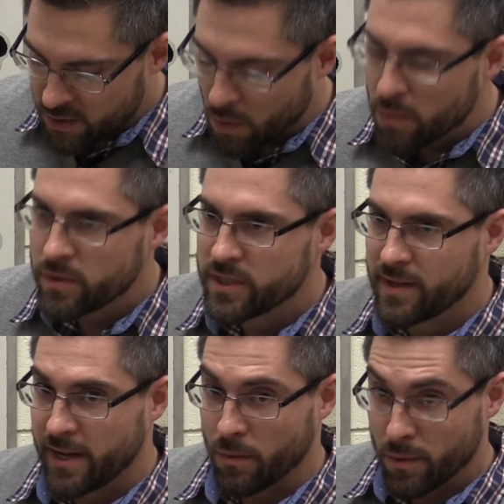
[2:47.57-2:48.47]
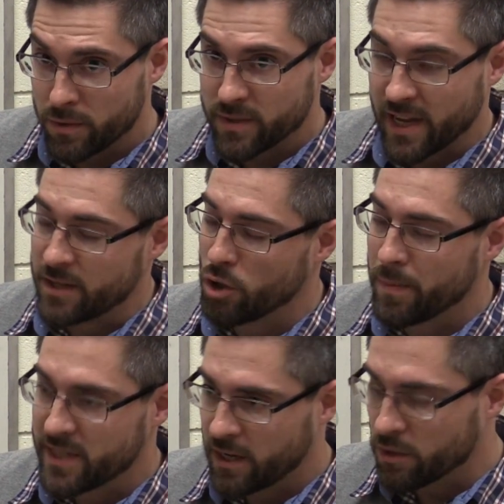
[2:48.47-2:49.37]
So, what would you see? What would you say is your
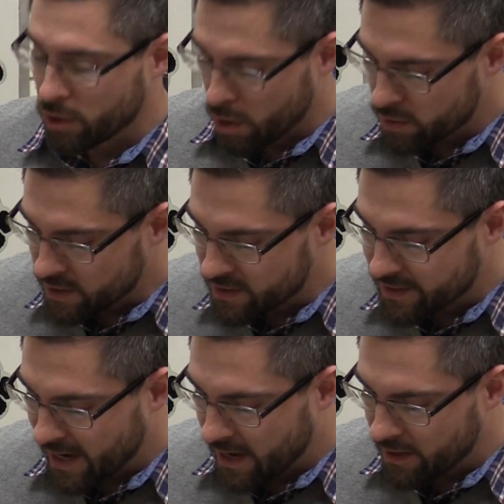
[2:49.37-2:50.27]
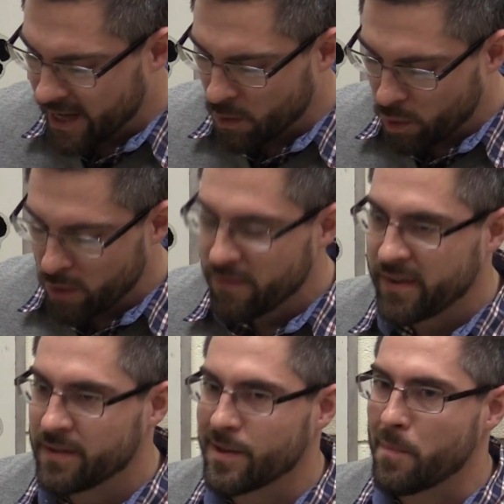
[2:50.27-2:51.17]
particular coaching style, and what do you
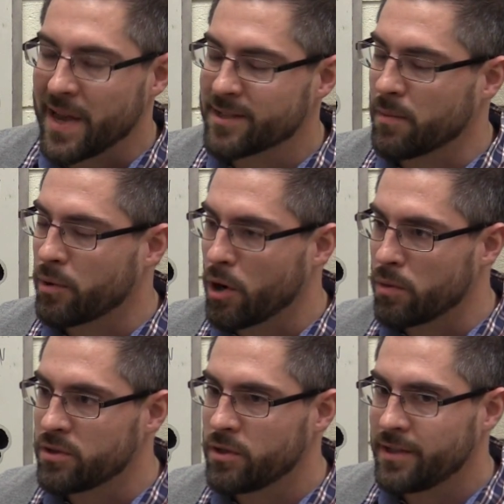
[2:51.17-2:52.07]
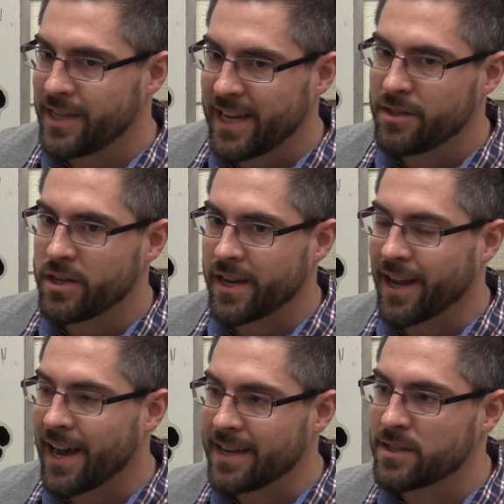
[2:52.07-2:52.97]
feel is the best approach teaching
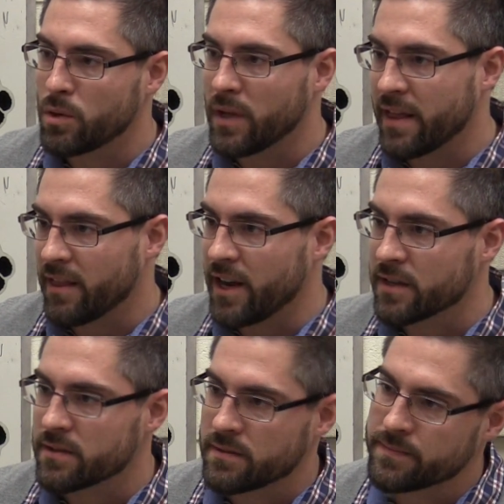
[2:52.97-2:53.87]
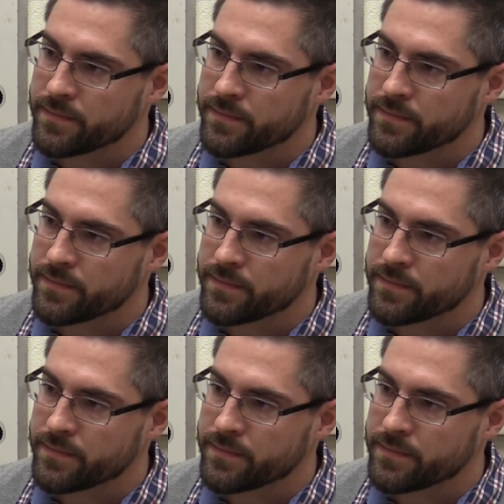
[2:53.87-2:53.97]
high school athletics?